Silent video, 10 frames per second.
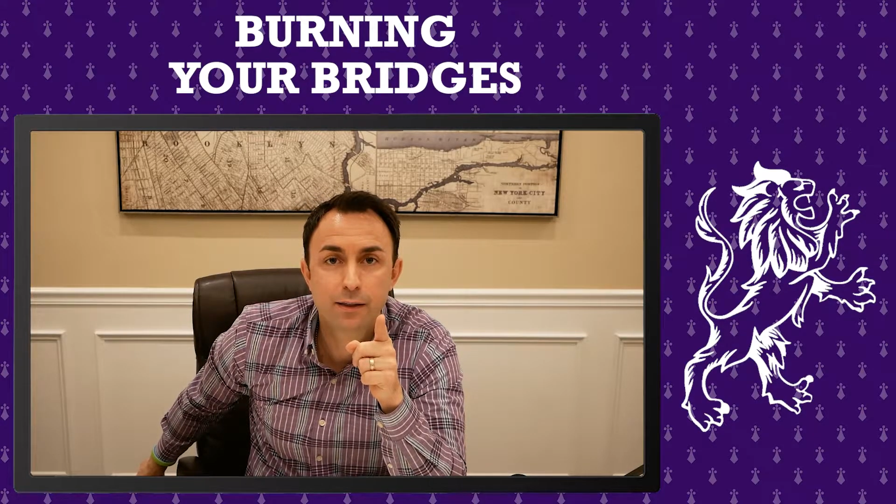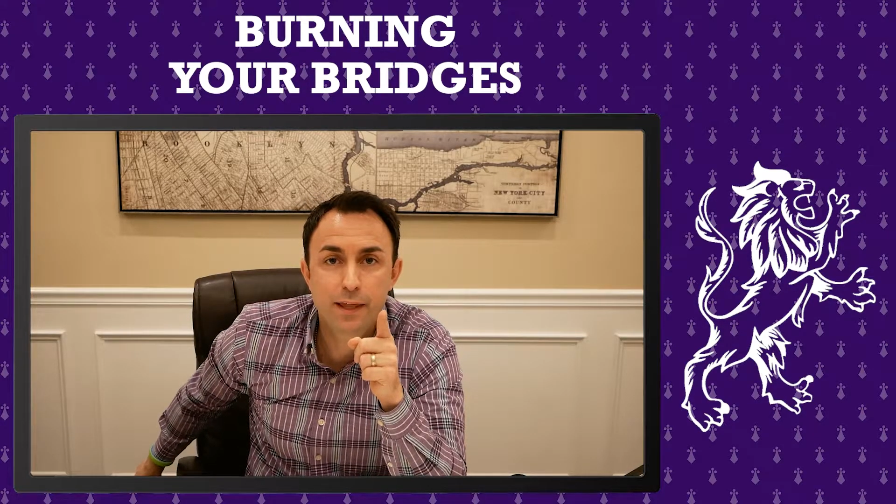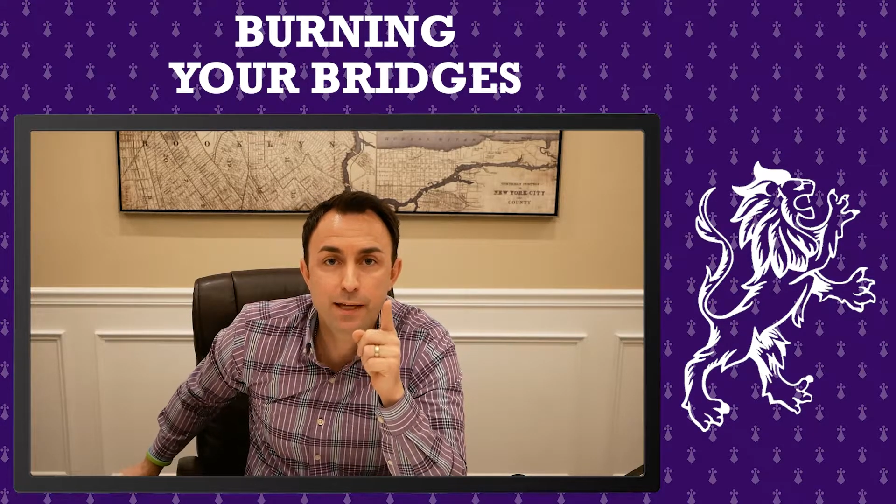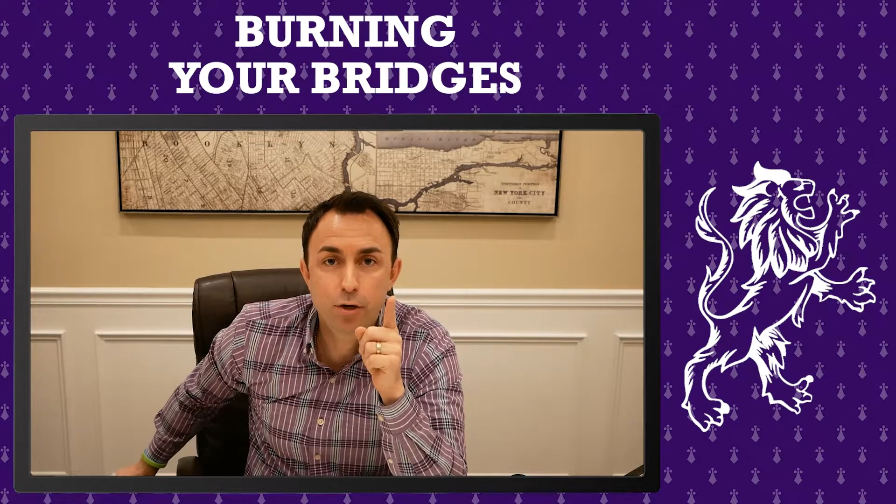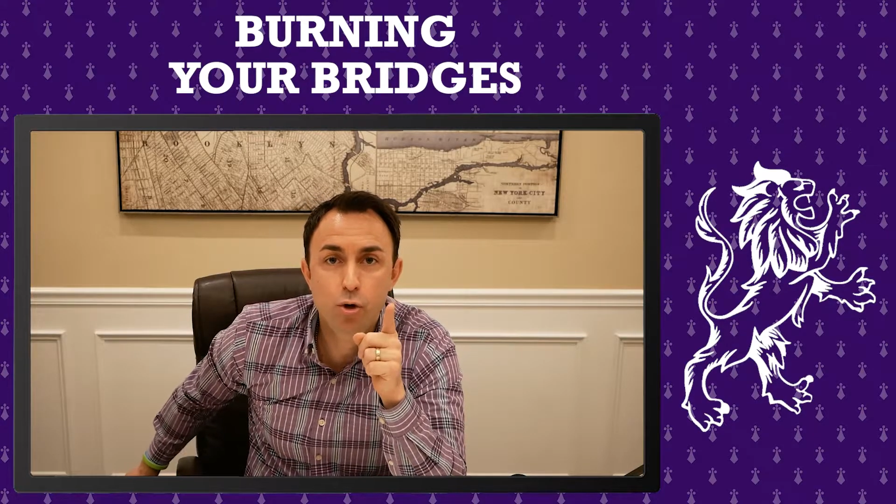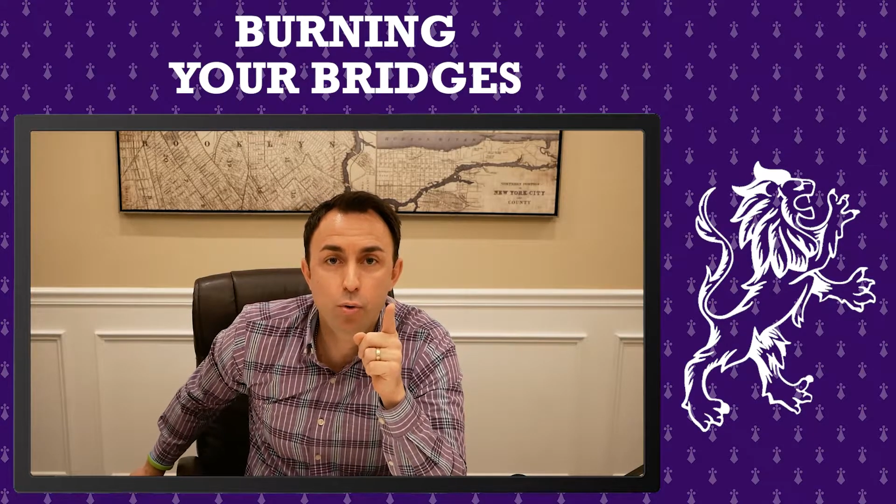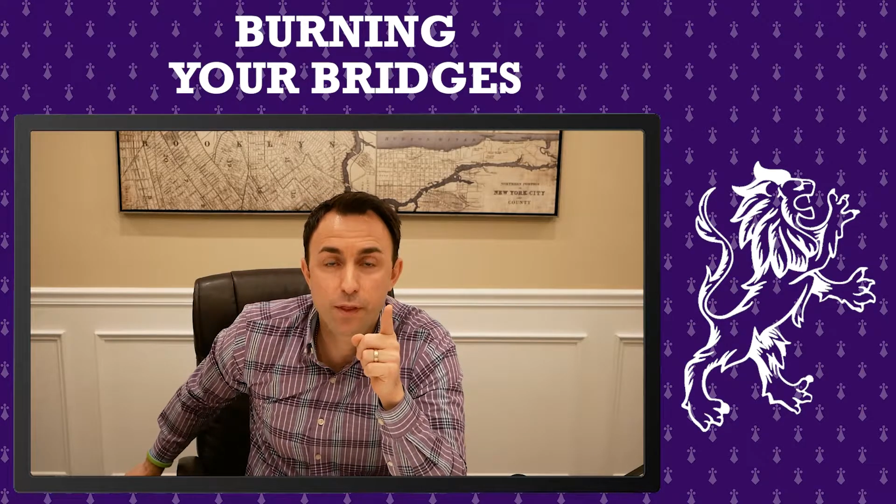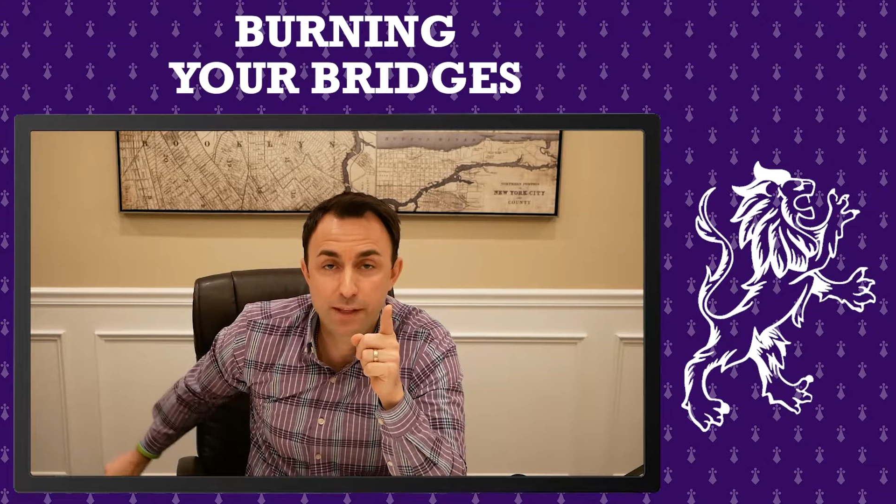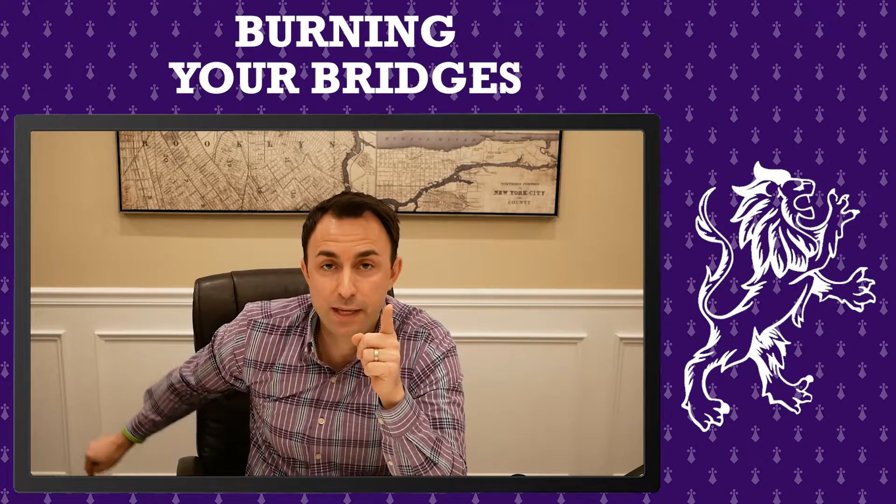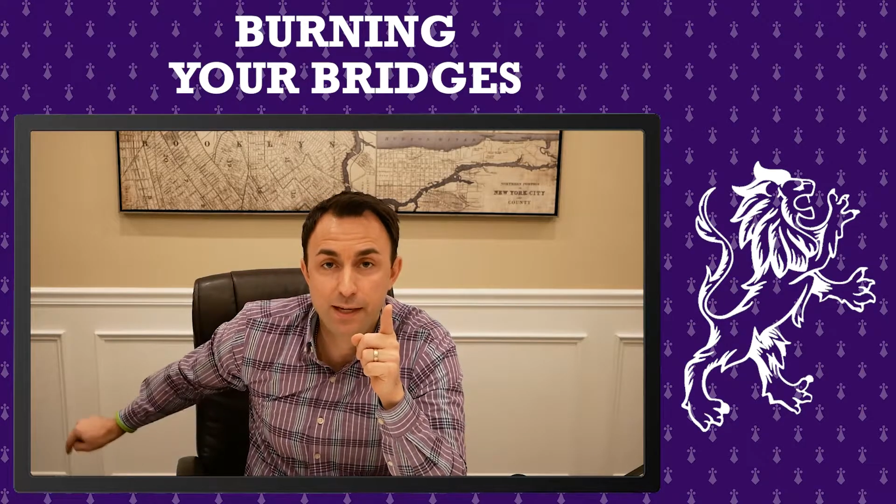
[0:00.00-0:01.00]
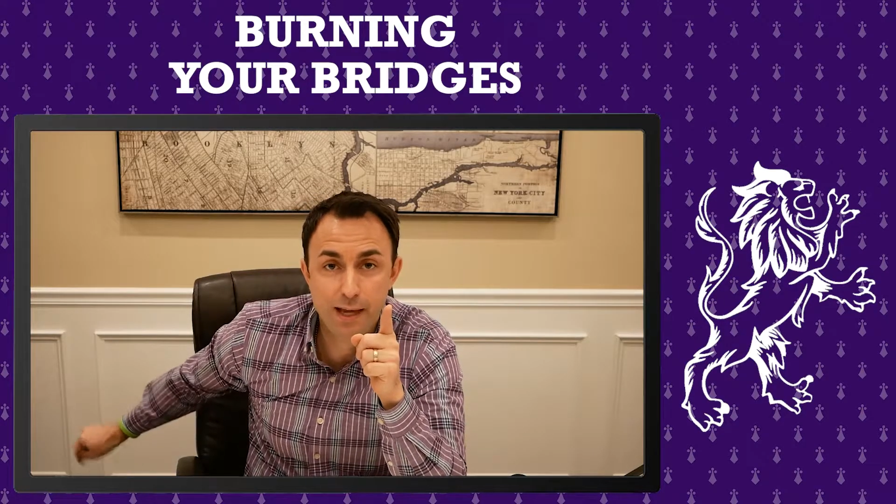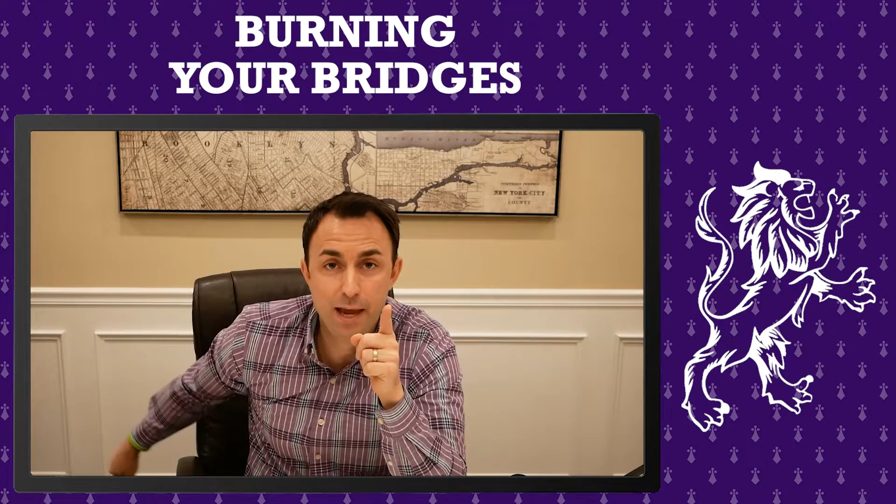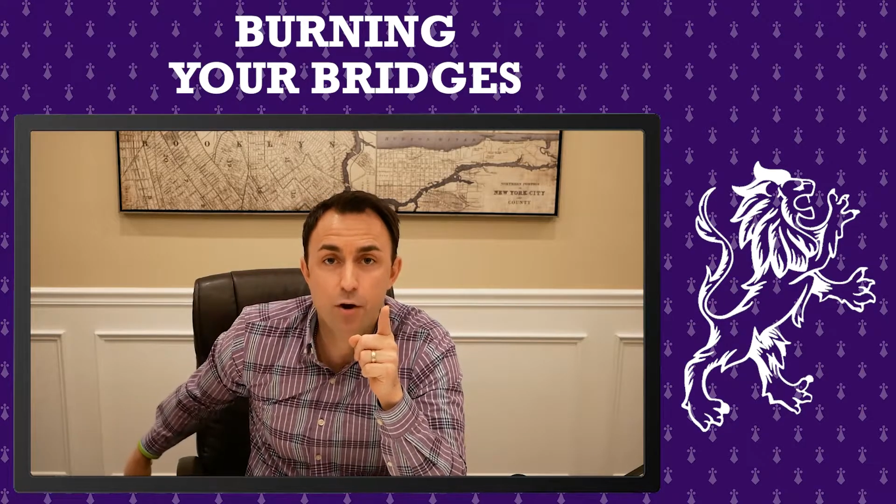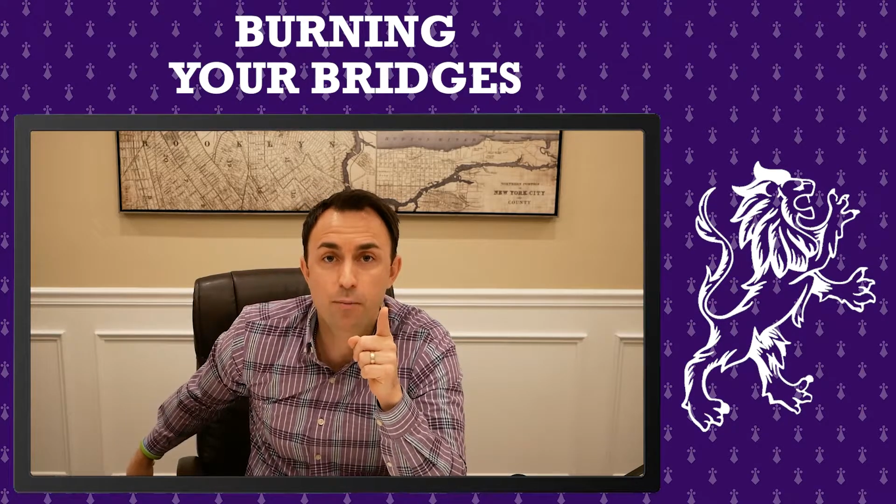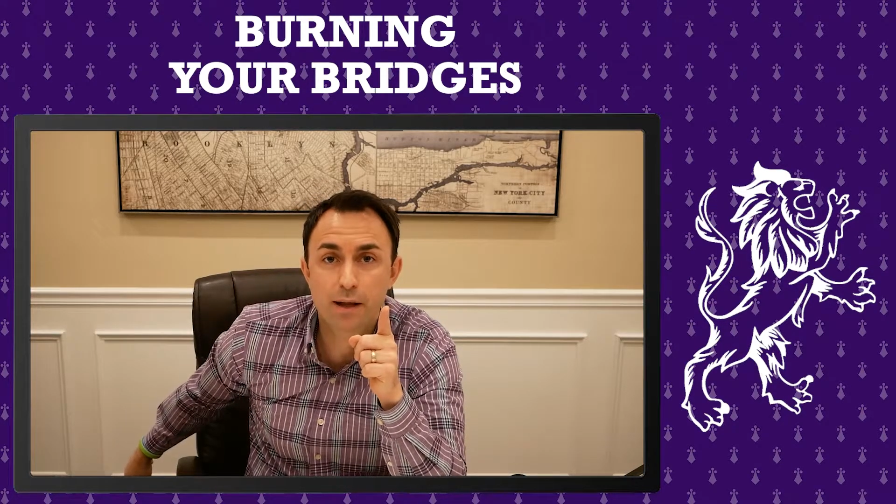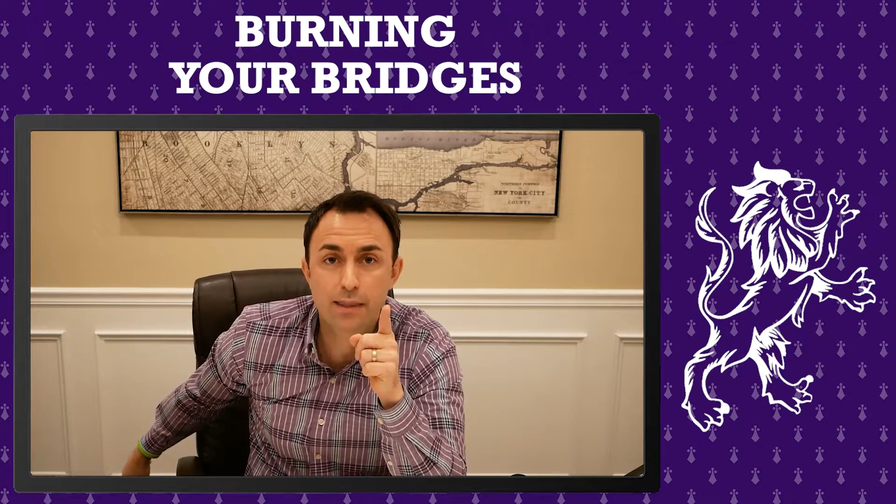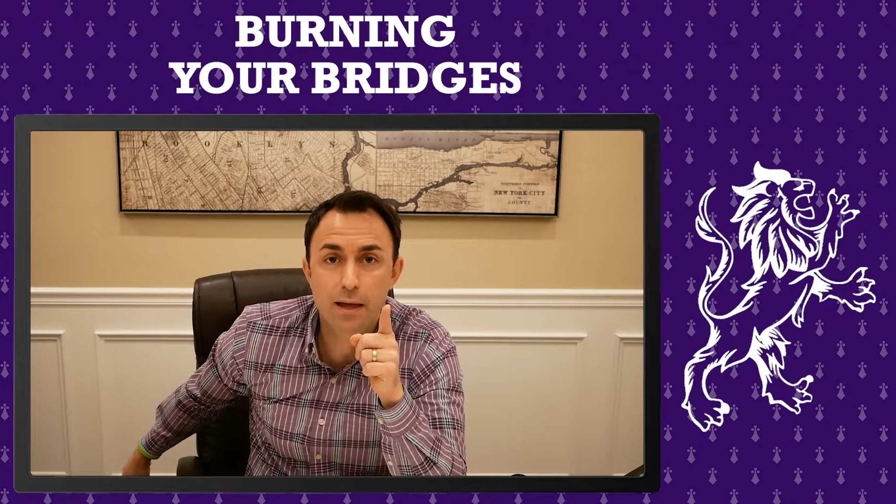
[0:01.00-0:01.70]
they know that they care about